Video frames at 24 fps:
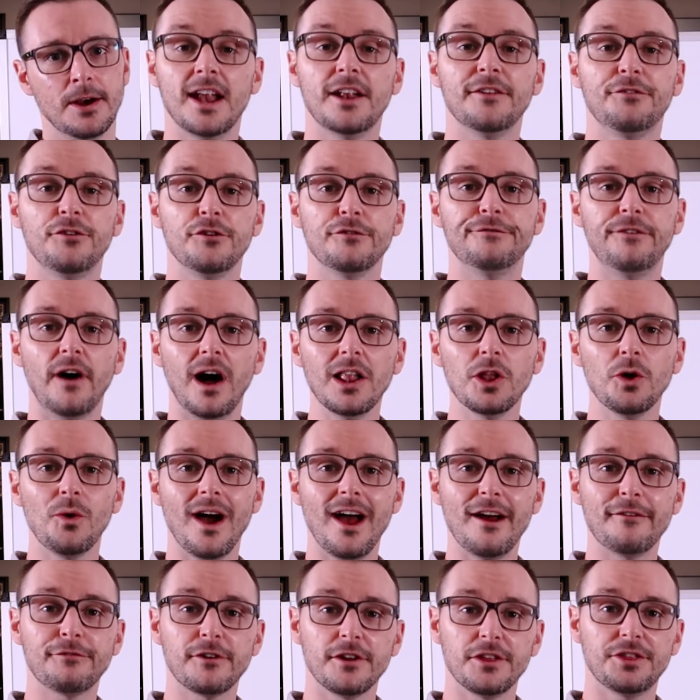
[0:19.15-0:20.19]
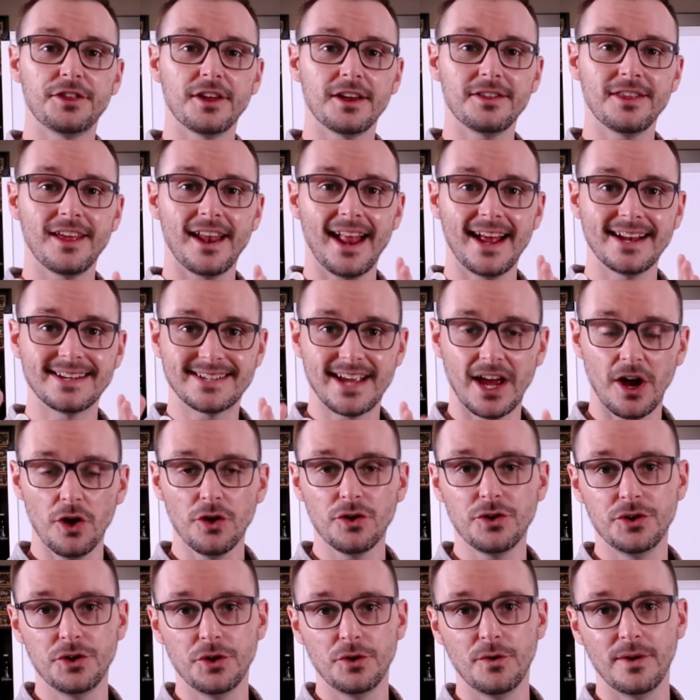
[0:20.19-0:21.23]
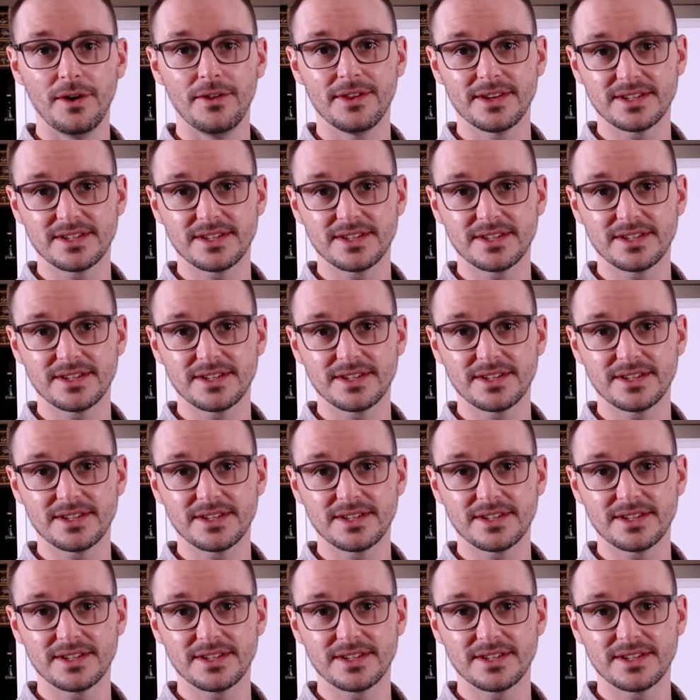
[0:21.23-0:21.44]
If you follow everything that I tell you in